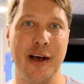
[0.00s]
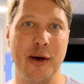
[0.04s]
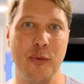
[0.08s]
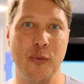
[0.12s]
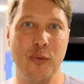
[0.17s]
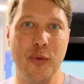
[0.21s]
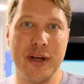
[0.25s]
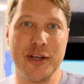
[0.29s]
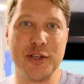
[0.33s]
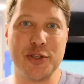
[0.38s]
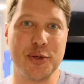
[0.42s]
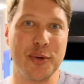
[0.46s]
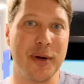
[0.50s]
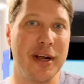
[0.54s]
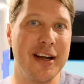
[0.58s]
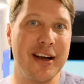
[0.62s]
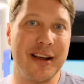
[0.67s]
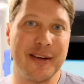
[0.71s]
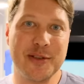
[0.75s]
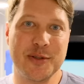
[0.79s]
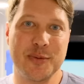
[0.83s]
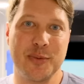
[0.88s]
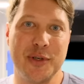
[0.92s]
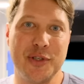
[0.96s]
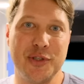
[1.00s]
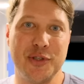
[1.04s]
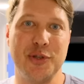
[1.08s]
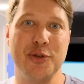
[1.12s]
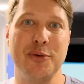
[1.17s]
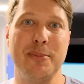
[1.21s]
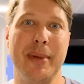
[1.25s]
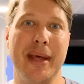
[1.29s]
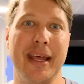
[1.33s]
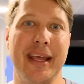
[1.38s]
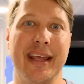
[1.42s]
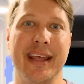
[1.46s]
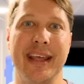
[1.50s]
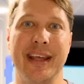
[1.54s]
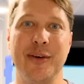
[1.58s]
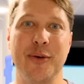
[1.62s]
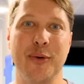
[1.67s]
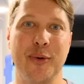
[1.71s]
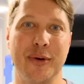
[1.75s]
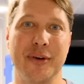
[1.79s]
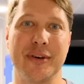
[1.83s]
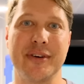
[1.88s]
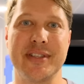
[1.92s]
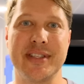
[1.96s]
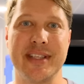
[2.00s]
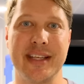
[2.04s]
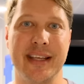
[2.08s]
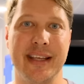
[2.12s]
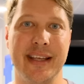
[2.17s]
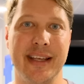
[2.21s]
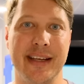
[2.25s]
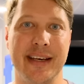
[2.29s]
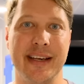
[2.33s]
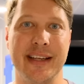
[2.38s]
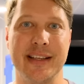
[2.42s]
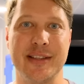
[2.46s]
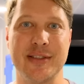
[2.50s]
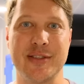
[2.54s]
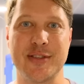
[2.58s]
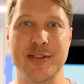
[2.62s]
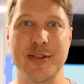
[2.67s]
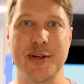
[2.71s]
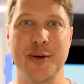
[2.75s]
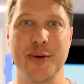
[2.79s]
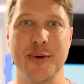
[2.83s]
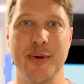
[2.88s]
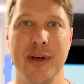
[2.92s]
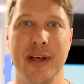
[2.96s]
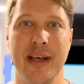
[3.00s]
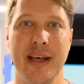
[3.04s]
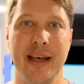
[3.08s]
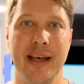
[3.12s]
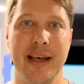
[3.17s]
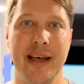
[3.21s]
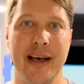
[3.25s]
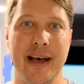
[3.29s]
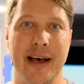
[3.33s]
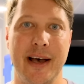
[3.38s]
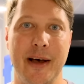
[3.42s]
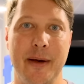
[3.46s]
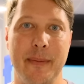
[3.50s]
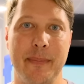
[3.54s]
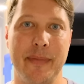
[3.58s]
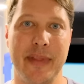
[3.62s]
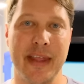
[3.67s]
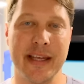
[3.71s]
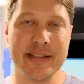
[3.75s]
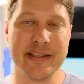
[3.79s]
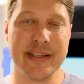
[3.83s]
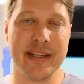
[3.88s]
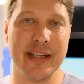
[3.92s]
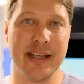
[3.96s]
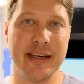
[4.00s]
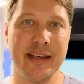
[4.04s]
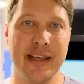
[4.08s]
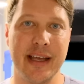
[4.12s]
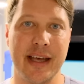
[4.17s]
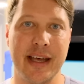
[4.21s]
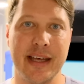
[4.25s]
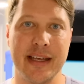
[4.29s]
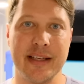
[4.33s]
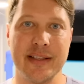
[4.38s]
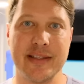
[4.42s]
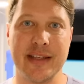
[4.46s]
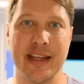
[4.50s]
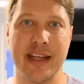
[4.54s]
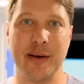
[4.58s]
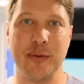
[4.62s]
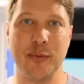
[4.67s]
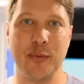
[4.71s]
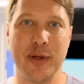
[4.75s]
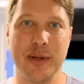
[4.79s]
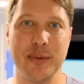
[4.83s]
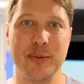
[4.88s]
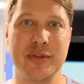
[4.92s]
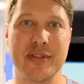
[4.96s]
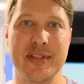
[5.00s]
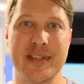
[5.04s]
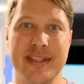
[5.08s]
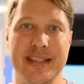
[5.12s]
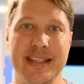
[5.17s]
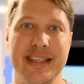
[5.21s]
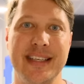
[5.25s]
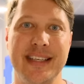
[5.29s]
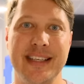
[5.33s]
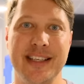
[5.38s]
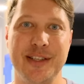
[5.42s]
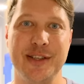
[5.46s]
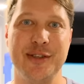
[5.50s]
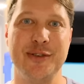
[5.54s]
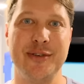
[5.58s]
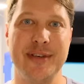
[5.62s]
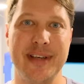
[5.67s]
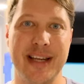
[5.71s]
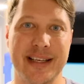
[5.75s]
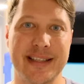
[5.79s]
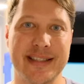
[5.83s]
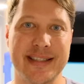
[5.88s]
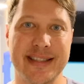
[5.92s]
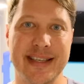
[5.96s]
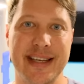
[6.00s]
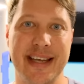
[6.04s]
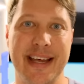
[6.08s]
What trade-offs would you make in order to get it? So thanks again, guys, and we will see you next